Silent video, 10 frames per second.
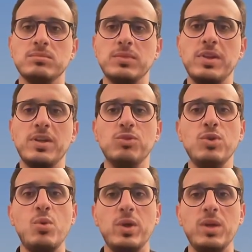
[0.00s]
There is
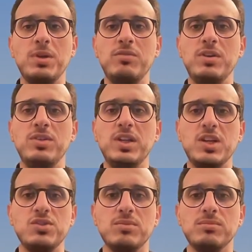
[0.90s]
no email
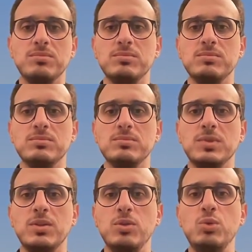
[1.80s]
verification,
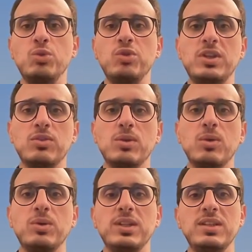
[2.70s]
and the user is
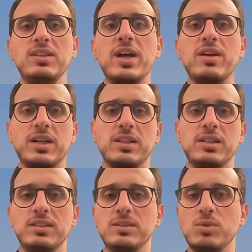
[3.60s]
logged in
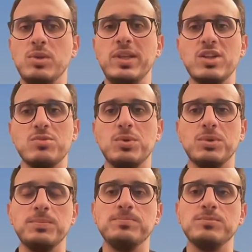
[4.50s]
directly into the dashboard.
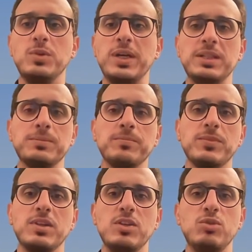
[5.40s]
Great,
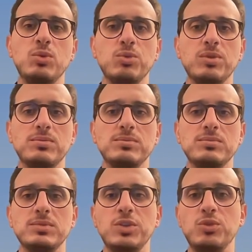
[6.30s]
this user
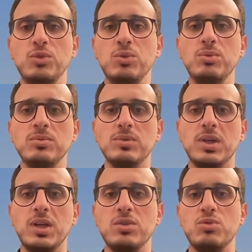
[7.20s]
is new
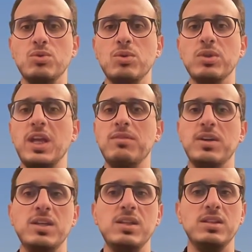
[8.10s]
and should not have
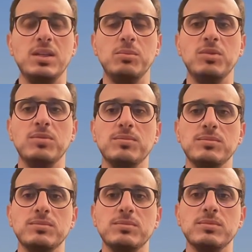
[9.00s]
any teams.
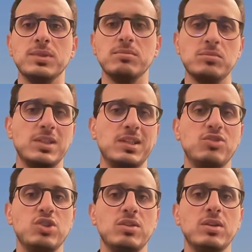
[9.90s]
Let's
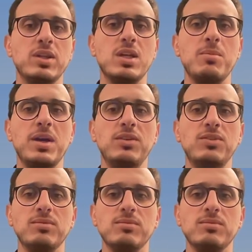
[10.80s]
check the database.